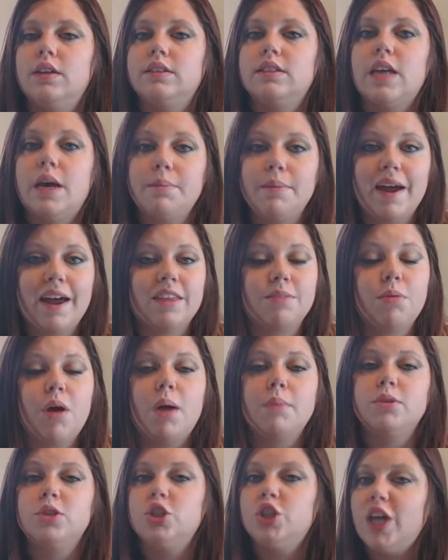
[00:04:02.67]
Some bath
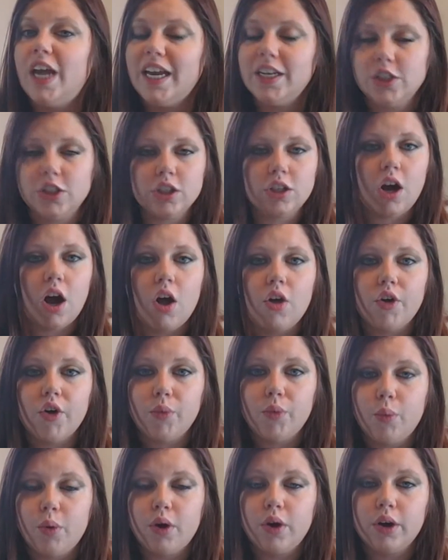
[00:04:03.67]
bombs change the
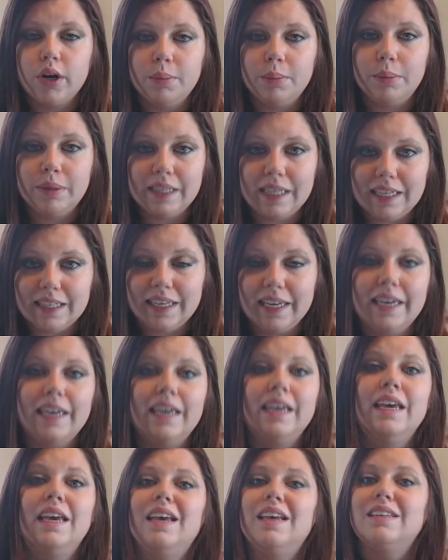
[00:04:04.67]
color of the water
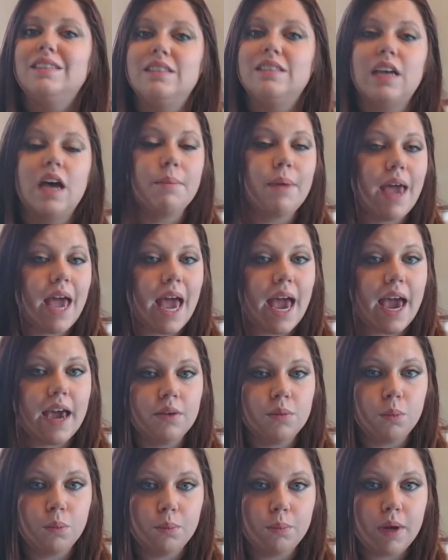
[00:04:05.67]
completely. Some
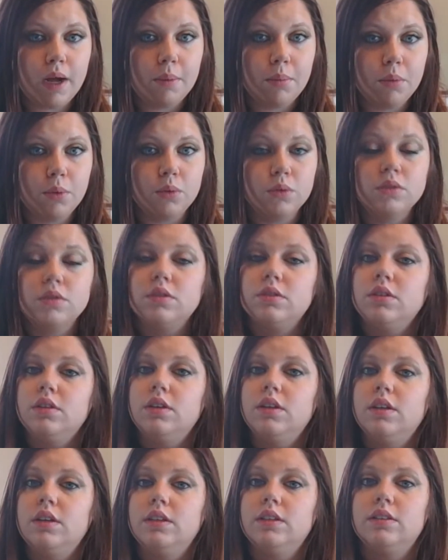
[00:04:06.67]
add bubbles.
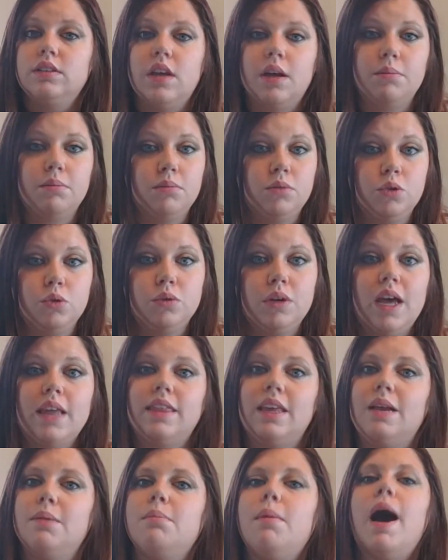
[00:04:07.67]
Some do
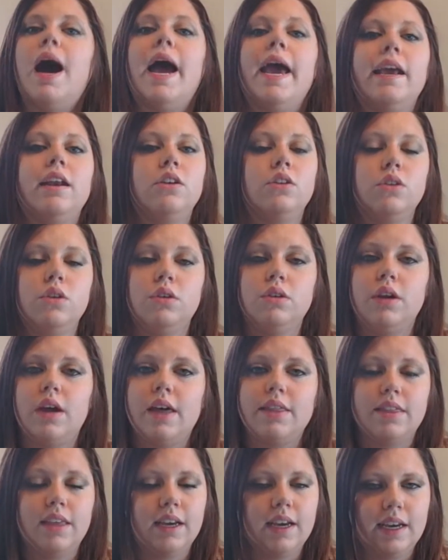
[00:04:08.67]
nothing. Mine do
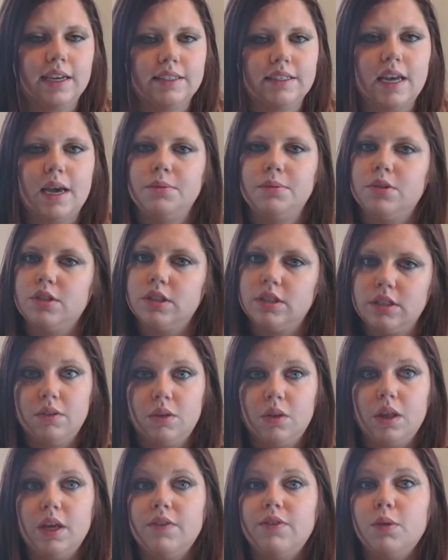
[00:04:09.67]
nothing except just
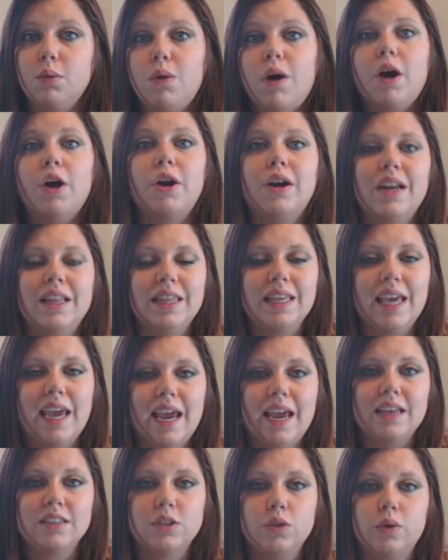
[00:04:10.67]
leave the water and
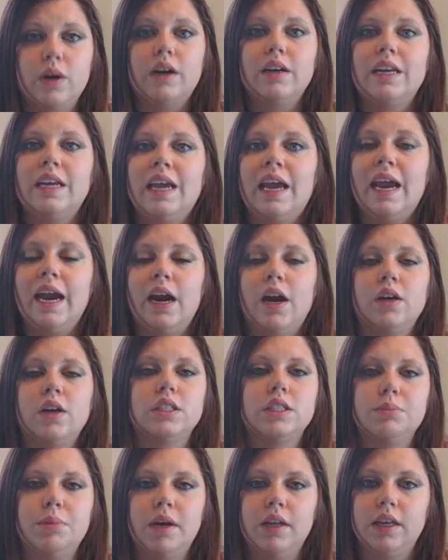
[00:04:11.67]
the surrounding
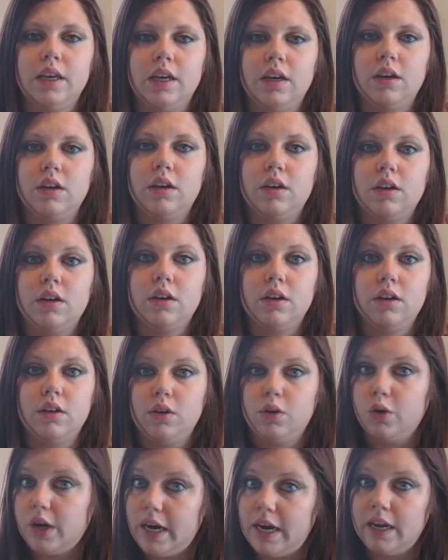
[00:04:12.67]
air smelling
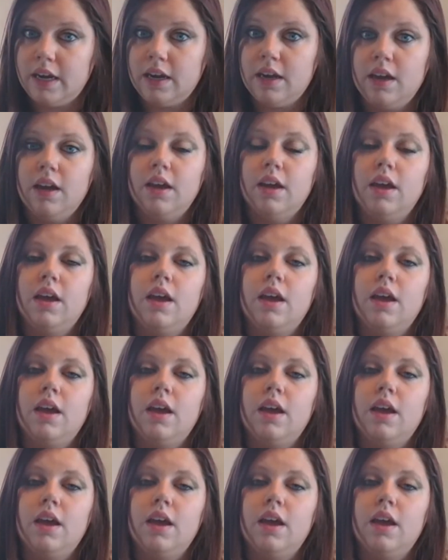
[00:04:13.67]
great.